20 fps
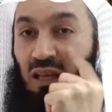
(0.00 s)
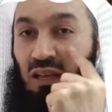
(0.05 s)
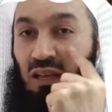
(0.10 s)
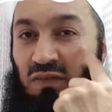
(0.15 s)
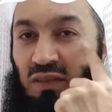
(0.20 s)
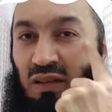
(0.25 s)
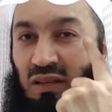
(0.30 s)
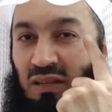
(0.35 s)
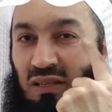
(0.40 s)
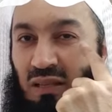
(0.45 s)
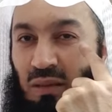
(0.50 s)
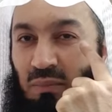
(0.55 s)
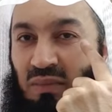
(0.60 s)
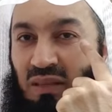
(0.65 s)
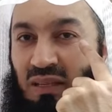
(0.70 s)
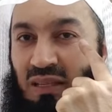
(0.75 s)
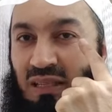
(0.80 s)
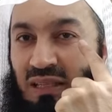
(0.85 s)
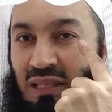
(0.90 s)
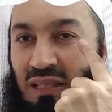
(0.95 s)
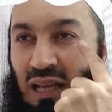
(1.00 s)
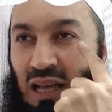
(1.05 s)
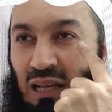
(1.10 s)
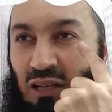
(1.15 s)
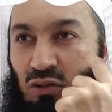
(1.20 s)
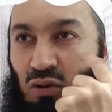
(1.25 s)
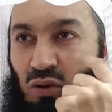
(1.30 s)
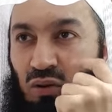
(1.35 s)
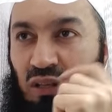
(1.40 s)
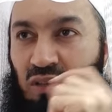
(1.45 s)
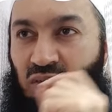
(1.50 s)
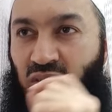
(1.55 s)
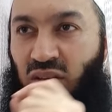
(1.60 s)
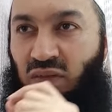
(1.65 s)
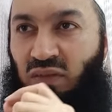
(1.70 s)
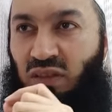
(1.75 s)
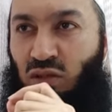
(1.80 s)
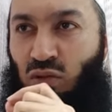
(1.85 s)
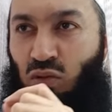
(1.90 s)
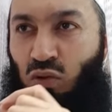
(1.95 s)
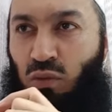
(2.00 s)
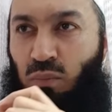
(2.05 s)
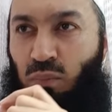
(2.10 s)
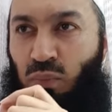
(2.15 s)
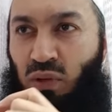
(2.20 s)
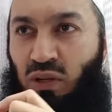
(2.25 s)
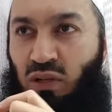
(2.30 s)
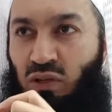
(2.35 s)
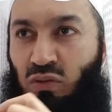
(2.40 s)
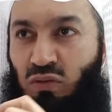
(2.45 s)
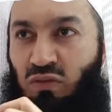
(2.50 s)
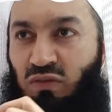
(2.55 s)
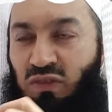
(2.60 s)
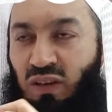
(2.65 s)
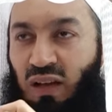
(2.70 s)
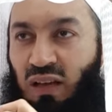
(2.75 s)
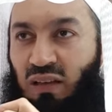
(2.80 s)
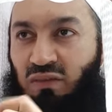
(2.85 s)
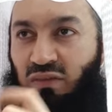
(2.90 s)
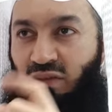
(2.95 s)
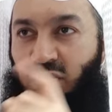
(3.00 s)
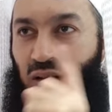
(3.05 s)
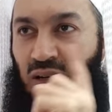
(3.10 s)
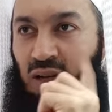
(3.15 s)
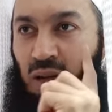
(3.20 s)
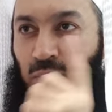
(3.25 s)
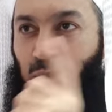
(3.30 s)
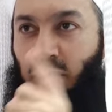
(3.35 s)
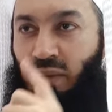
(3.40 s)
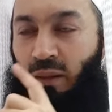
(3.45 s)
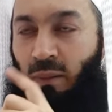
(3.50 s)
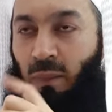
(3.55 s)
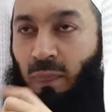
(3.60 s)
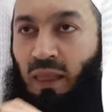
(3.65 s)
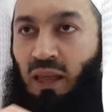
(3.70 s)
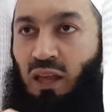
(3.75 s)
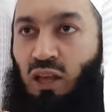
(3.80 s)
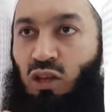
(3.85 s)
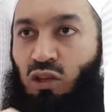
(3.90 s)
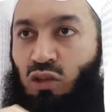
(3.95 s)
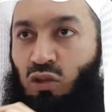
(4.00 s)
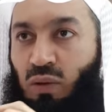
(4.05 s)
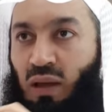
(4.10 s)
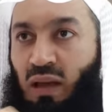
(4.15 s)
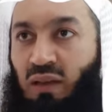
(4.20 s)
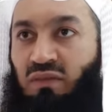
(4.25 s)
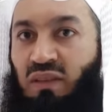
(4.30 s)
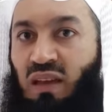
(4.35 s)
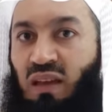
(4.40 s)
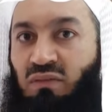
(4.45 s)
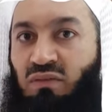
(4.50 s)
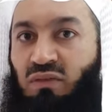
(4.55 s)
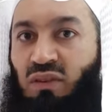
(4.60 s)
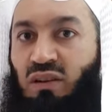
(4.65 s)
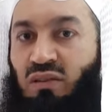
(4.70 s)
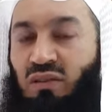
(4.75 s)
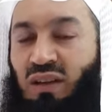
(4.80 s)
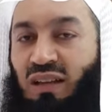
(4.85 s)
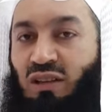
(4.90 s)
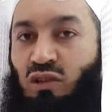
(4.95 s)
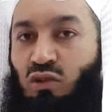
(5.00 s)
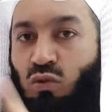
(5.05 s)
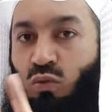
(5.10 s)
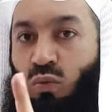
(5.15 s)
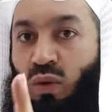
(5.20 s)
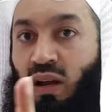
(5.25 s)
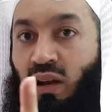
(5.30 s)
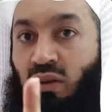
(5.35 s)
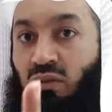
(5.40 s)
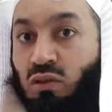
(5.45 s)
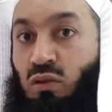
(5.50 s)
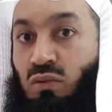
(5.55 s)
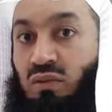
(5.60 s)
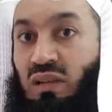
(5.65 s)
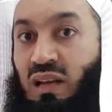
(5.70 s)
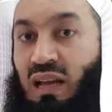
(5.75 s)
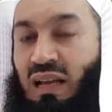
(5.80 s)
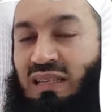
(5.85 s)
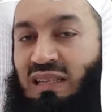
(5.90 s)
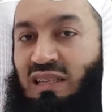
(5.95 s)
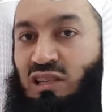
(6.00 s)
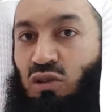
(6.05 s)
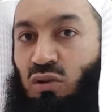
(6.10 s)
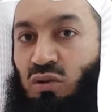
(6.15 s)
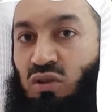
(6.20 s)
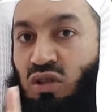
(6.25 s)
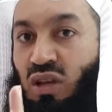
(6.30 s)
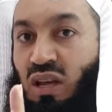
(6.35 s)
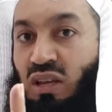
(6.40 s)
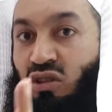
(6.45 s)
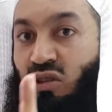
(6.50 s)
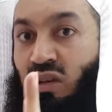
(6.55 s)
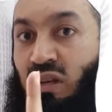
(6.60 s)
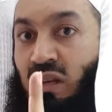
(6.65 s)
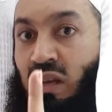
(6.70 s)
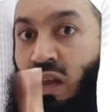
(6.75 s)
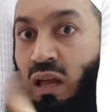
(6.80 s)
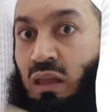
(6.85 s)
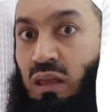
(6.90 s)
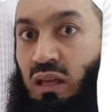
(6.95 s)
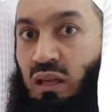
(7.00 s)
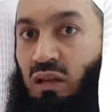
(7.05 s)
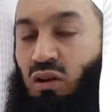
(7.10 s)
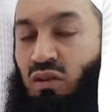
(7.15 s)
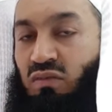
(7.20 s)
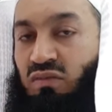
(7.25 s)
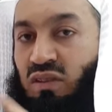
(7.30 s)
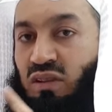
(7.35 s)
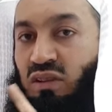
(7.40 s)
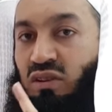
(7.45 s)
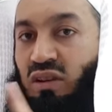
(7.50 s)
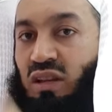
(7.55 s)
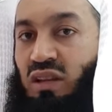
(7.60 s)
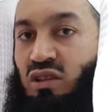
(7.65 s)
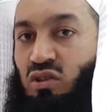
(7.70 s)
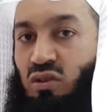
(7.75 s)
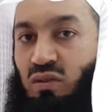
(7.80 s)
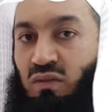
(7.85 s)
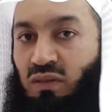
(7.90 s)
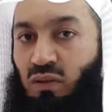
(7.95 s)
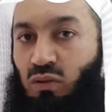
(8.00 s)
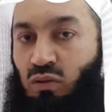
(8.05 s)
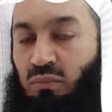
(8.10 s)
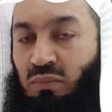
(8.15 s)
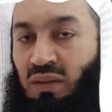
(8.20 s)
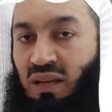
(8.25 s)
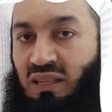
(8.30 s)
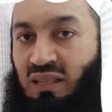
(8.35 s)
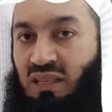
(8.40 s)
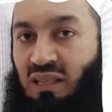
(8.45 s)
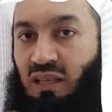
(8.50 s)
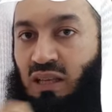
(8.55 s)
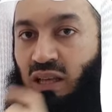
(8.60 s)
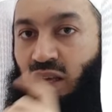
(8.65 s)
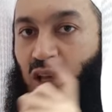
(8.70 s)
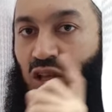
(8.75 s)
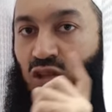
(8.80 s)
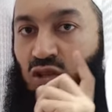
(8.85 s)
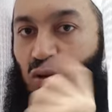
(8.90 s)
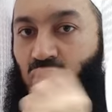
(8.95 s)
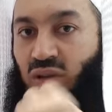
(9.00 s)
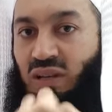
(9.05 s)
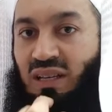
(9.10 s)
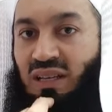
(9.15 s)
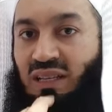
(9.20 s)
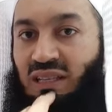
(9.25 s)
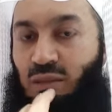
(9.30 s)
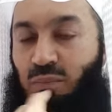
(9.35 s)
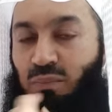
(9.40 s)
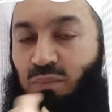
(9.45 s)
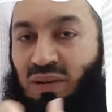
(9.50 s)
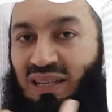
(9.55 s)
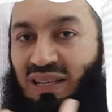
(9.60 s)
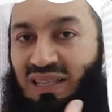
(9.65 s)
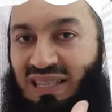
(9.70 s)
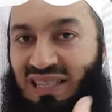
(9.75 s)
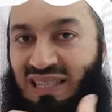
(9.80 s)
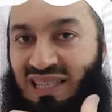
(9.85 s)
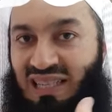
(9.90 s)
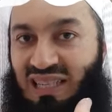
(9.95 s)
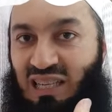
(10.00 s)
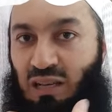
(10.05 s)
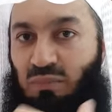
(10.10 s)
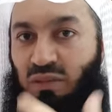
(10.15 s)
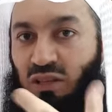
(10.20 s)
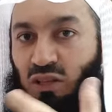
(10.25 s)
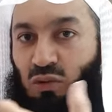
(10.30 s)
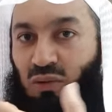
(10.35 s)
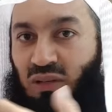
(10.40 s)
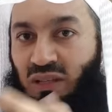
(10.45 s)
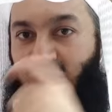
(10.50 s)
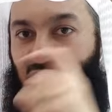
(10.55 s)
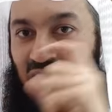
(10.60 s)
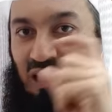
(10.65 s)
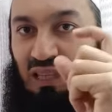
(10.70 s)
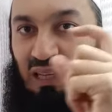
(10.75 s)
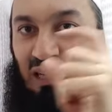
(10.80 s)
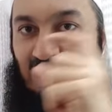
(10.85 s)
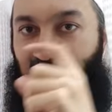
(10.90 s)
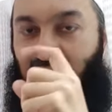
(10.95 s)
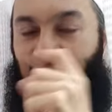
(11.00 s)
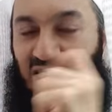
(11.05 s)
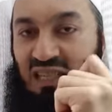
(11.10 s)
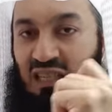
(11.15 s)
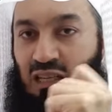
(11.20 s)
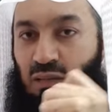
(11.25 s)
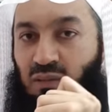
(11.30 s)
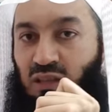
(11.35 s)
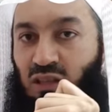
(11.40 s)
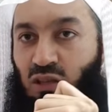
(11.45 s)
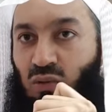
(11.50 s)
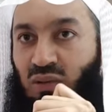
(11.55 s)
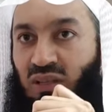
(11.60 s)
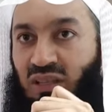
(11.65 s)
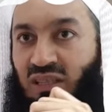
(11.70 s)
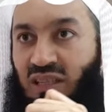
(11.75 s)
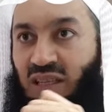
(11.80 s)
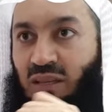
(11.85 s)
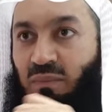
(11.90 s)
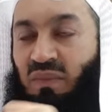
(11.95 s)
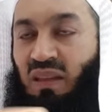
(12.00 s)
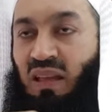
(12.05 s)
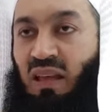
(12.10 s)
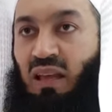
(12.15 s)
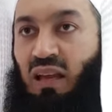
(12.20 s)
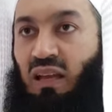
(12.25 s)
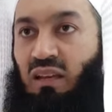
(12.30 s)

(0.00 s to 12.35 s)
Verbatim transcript: If there is something slight wrong, even if it's 0.25, a number, you have every right to wear those glasses. You're changing nothing of the creation of the Almighty. So the braces is something you can see, the glasses is something you can see.